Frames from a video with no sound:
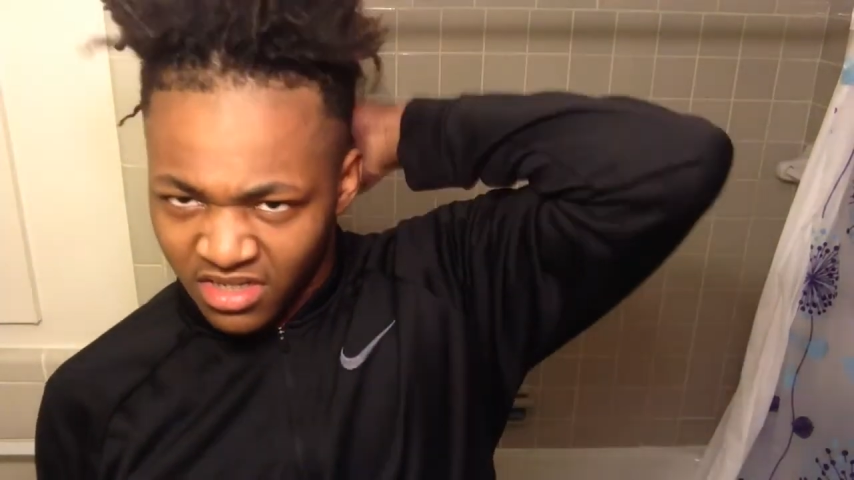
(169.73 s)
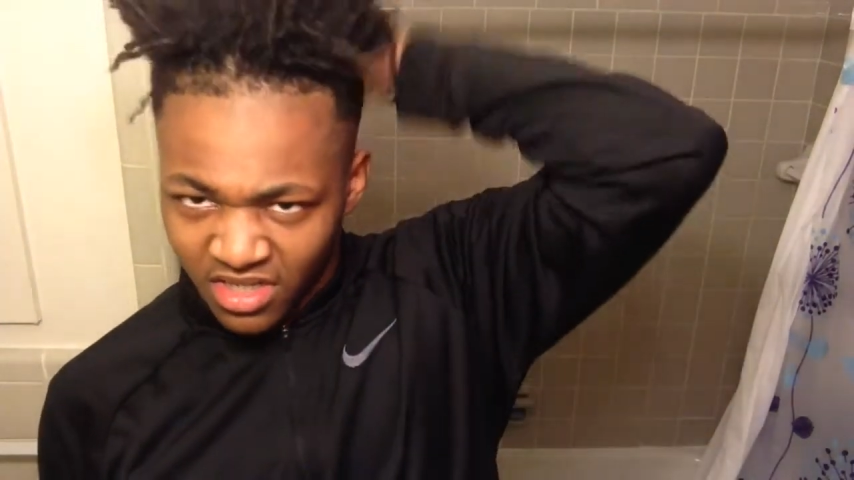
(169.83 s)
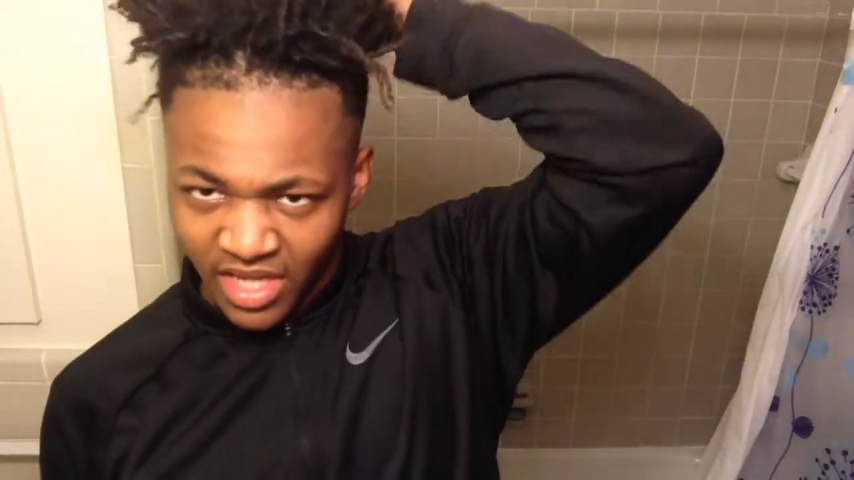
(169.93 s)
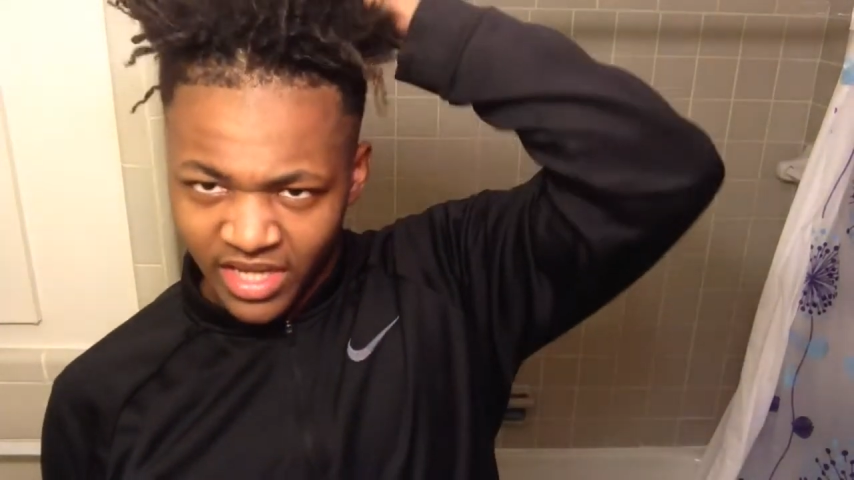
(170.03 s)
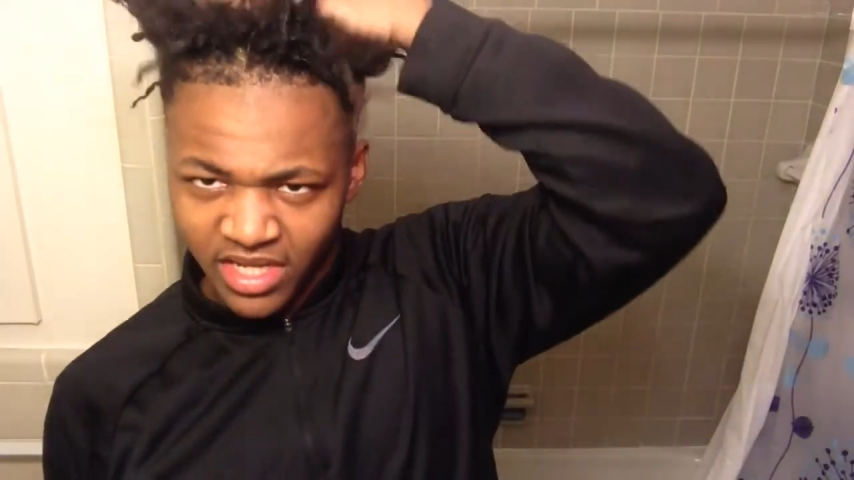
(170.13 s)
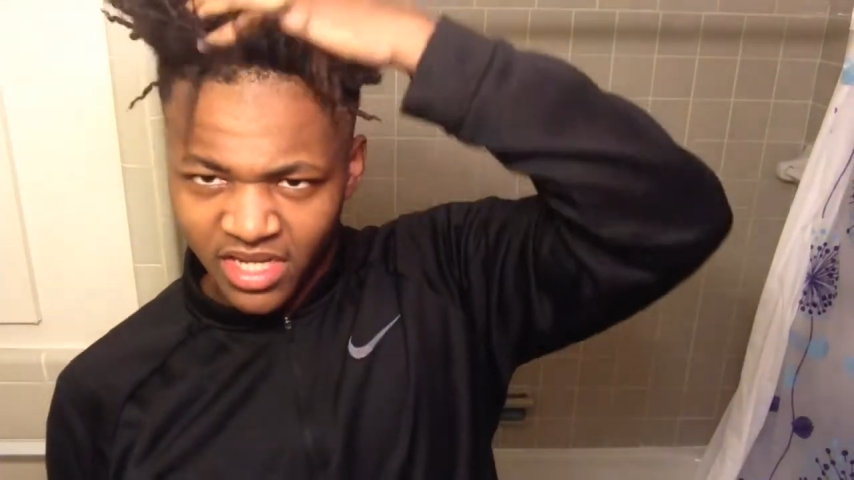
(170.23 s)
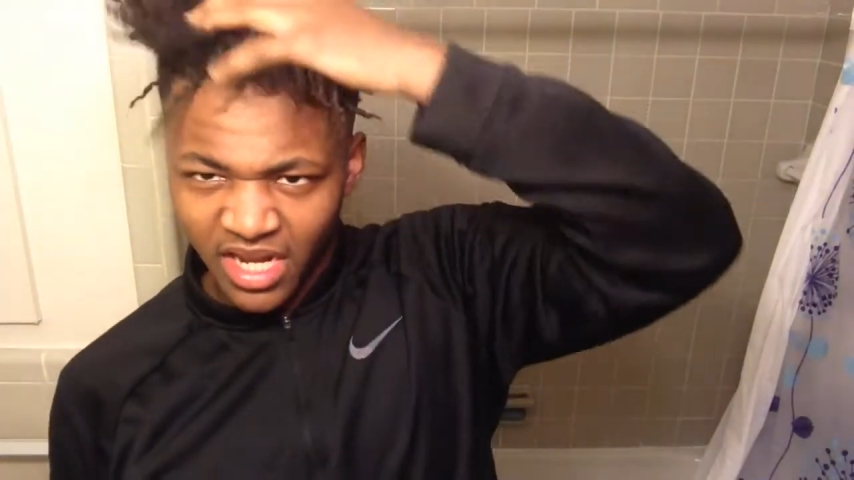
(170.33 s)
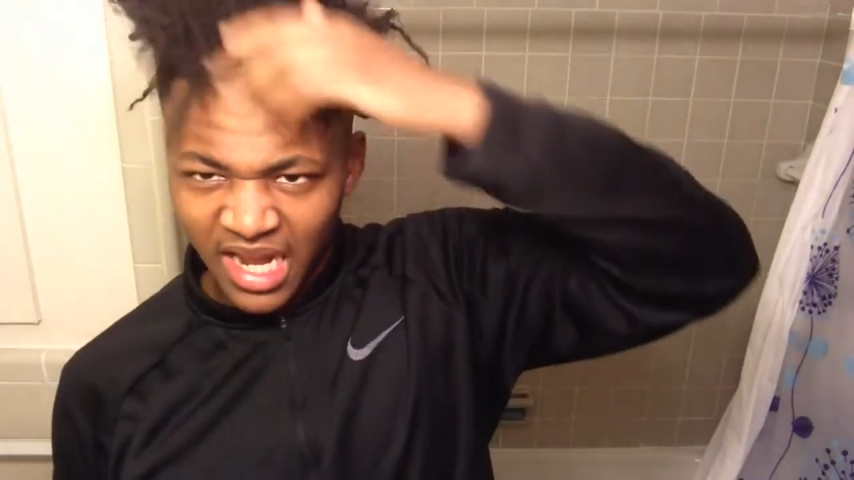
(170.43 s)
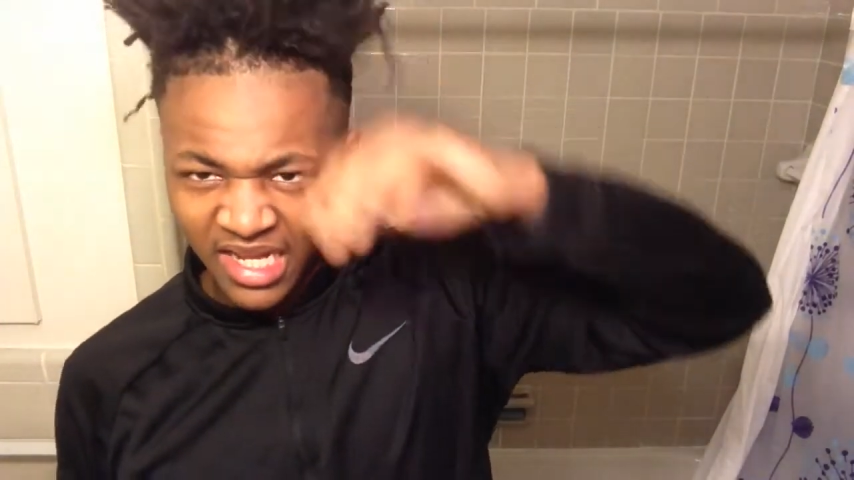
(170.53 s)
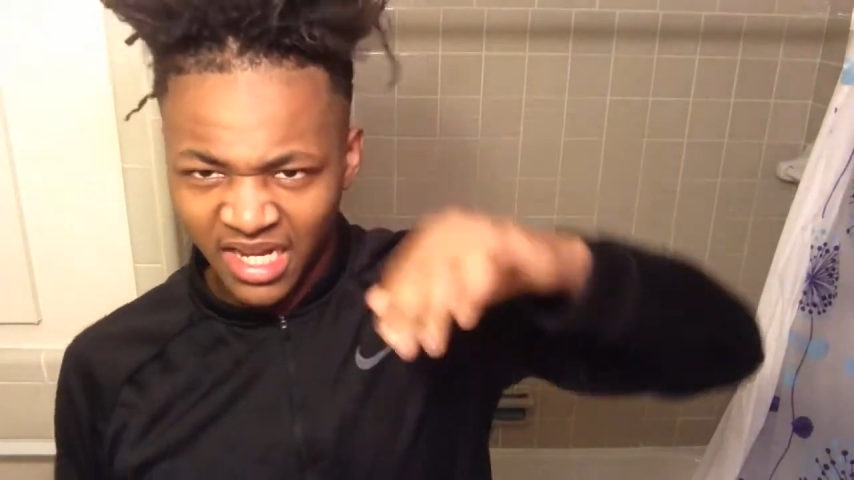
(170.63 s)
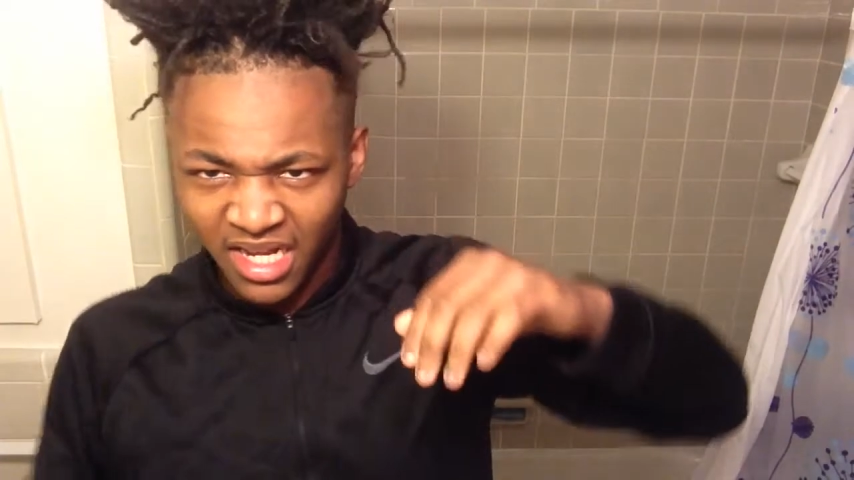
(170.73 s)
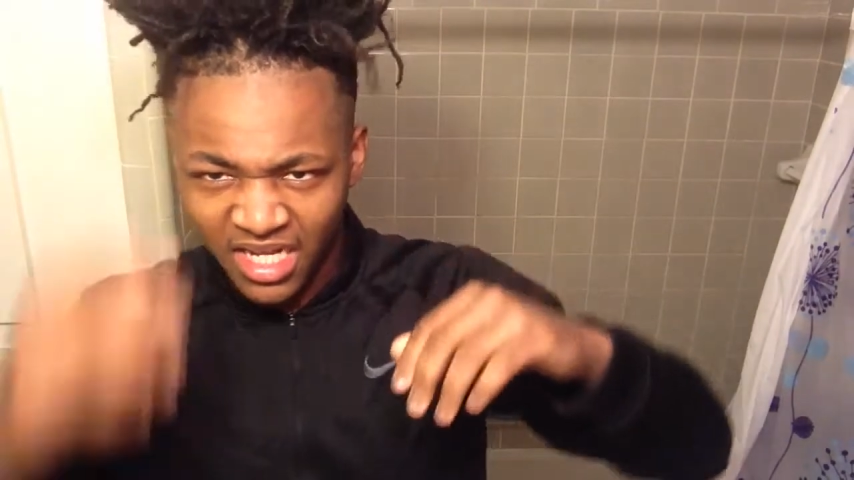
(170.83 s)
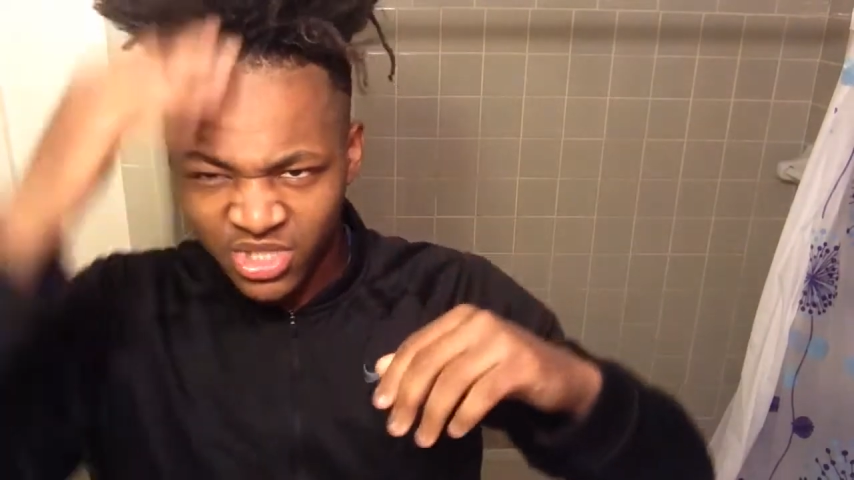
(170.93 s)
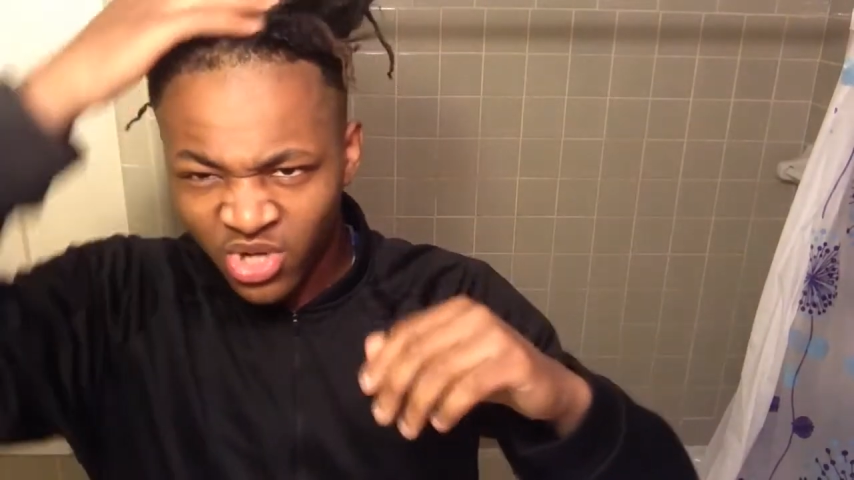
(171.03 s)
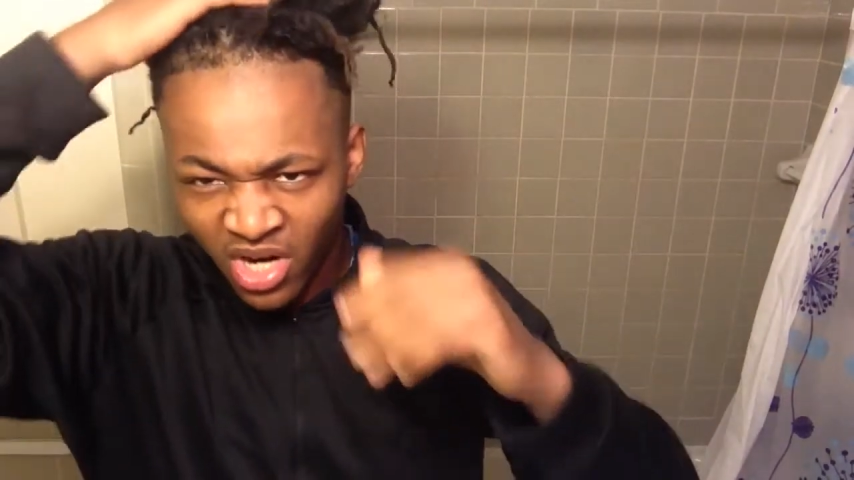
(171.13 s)
Like I,
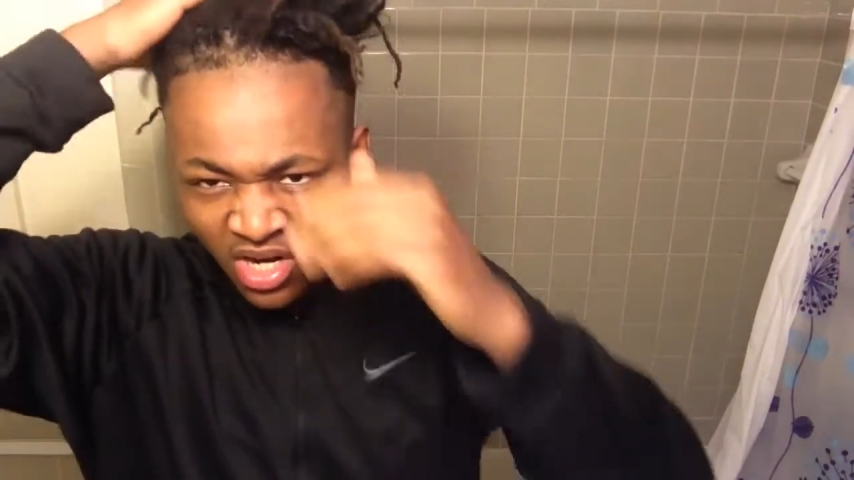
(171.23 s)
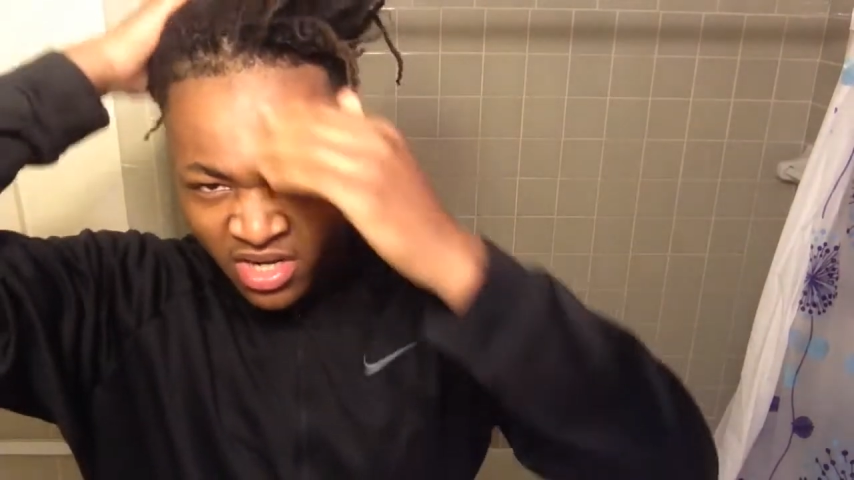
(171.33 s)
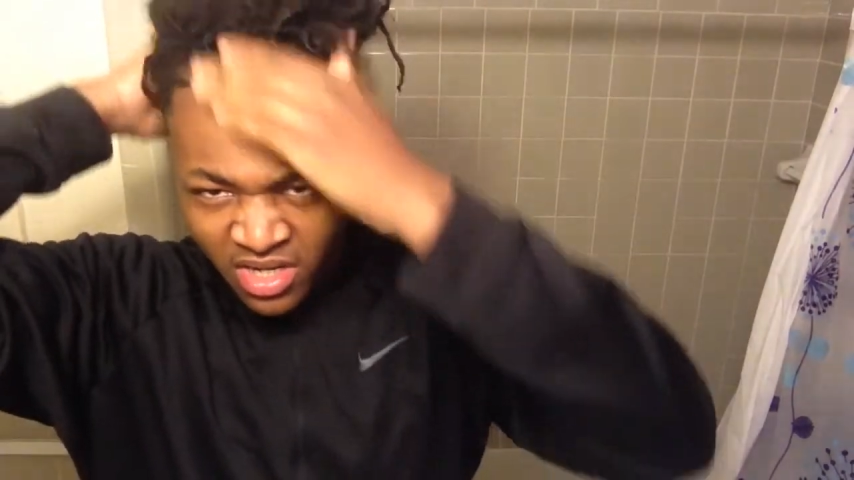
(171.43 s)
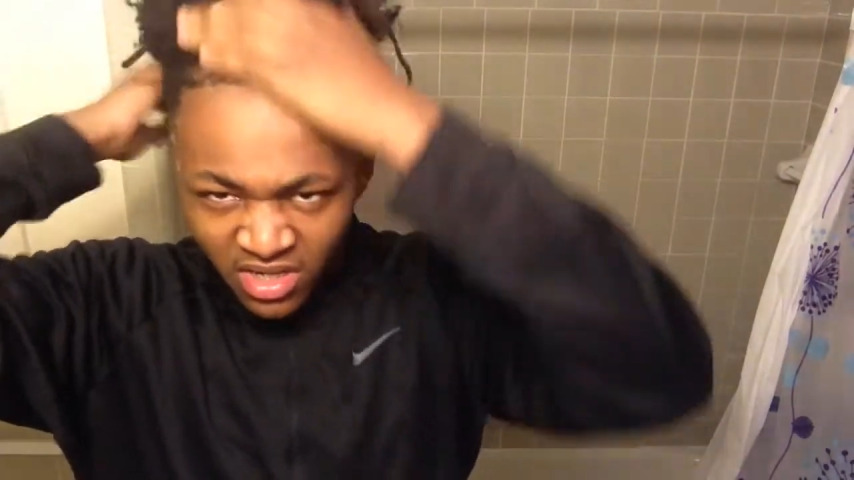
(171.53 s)
I try,